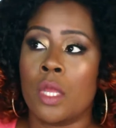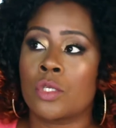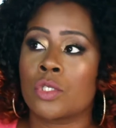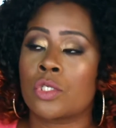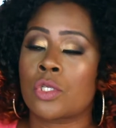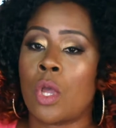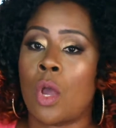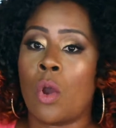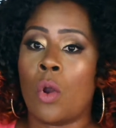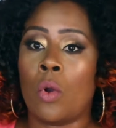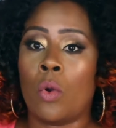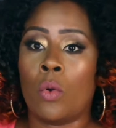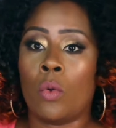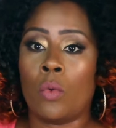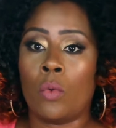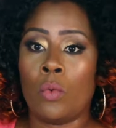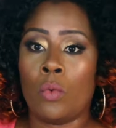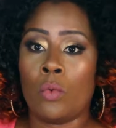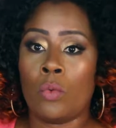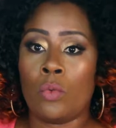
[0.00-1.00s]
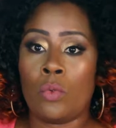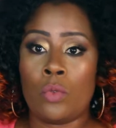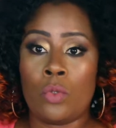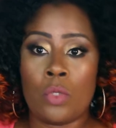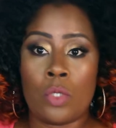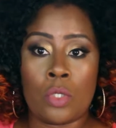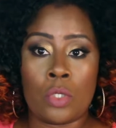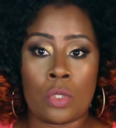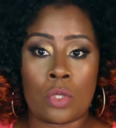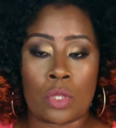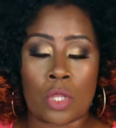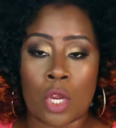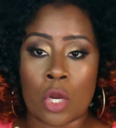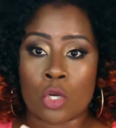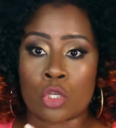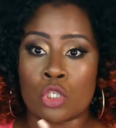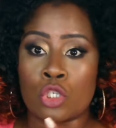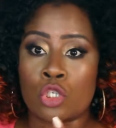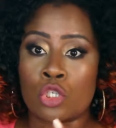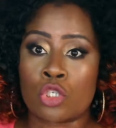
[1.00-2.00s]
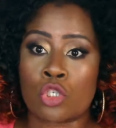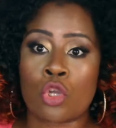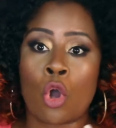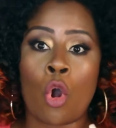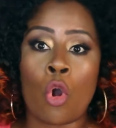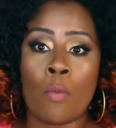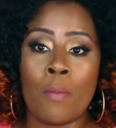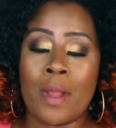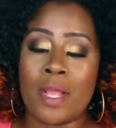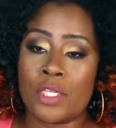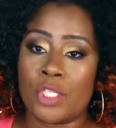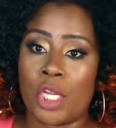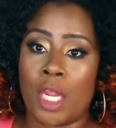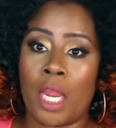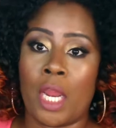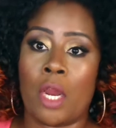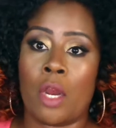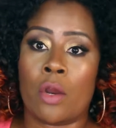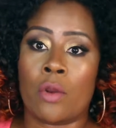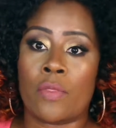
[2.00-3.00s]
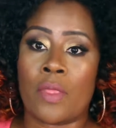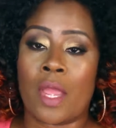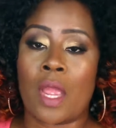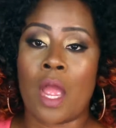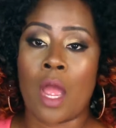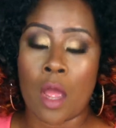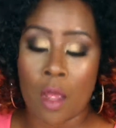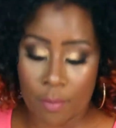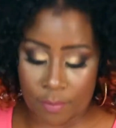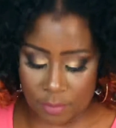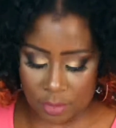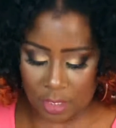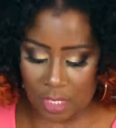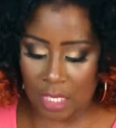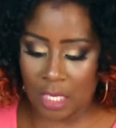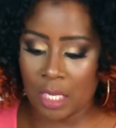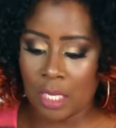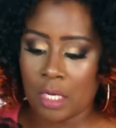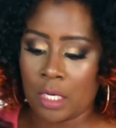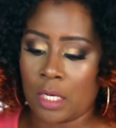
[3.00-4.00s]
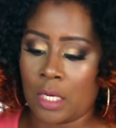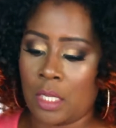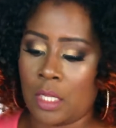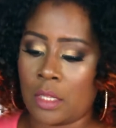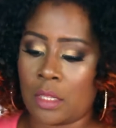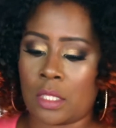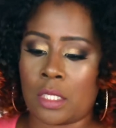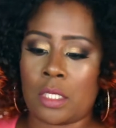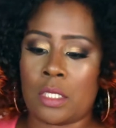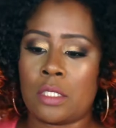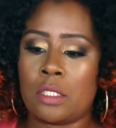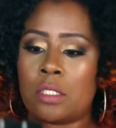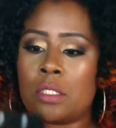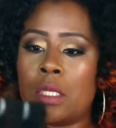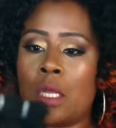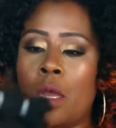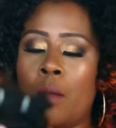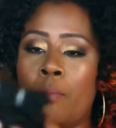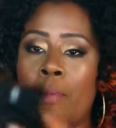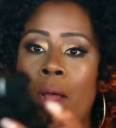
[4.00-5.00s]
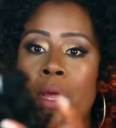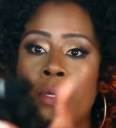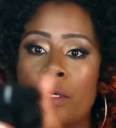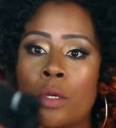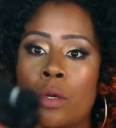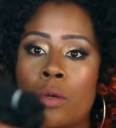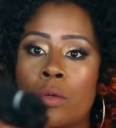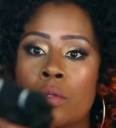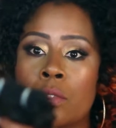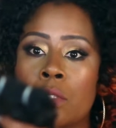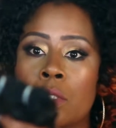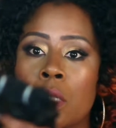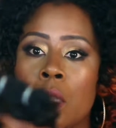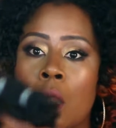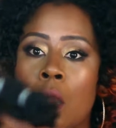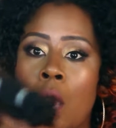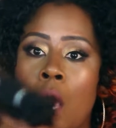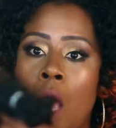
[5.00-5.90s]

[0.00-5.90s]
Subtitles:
So there's so much hair that comes in these bundles.